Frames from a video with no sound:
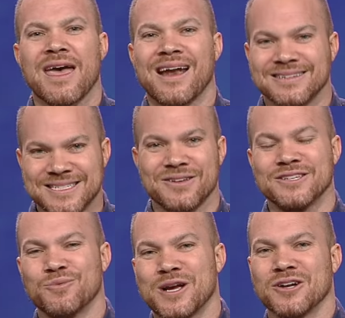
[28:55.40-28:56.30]
And I'll see you
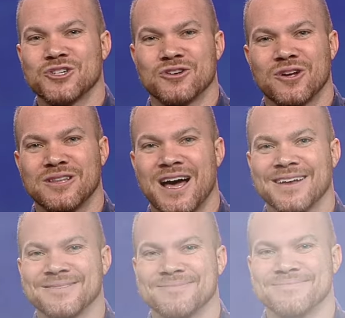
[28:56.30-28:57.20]
this week on Church
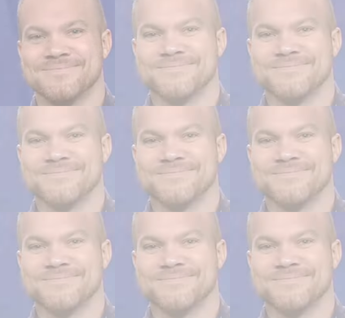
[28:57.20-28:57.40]
Online.